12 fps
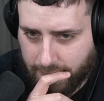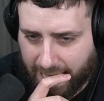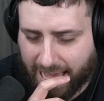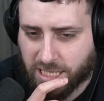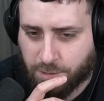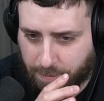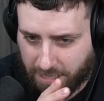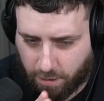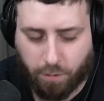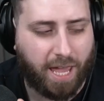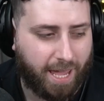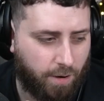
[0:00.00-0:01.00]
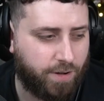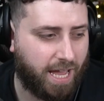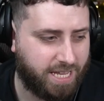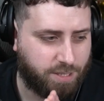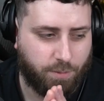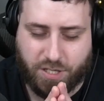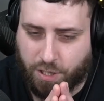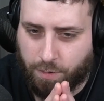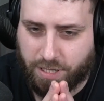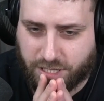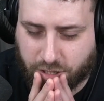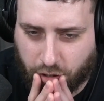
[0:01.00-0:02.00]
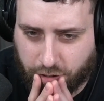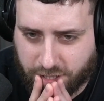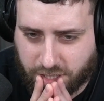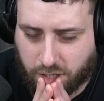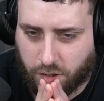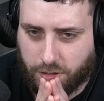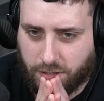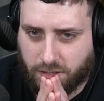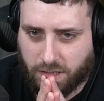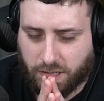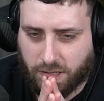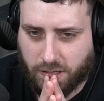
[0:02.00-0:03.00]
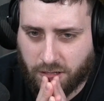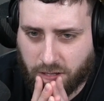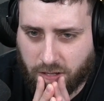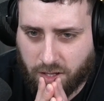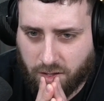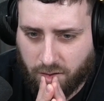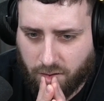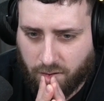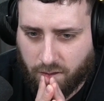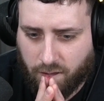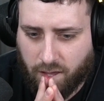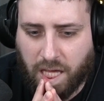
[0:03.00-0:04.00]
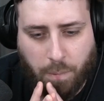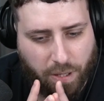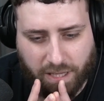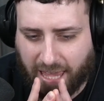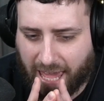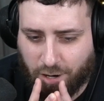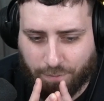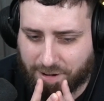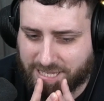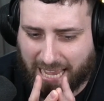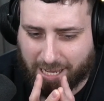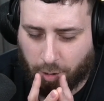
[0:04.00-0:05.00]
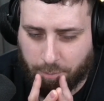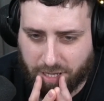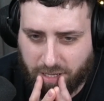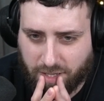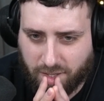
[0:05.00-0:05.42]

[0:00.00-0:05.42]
X speed. Okay, I see what he's doing. This is good. This is good. He will get another attack on me.